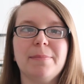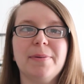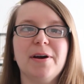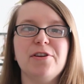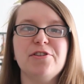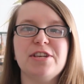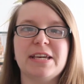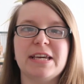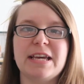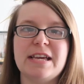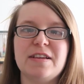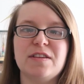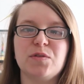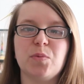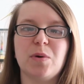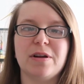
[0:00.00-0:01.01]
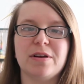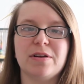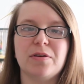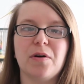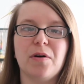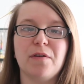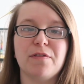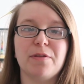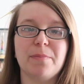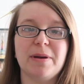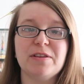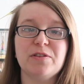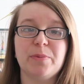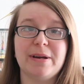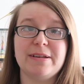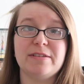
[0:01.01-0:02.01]
Perching is one of the
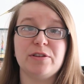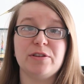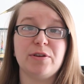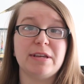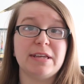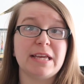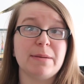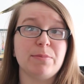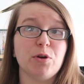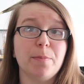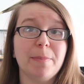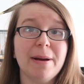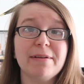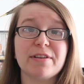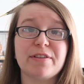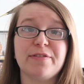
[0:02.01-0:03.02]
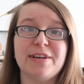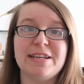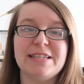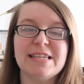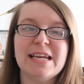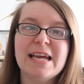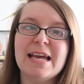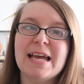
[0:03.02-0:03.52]
best ways that you can keep your parrot's feet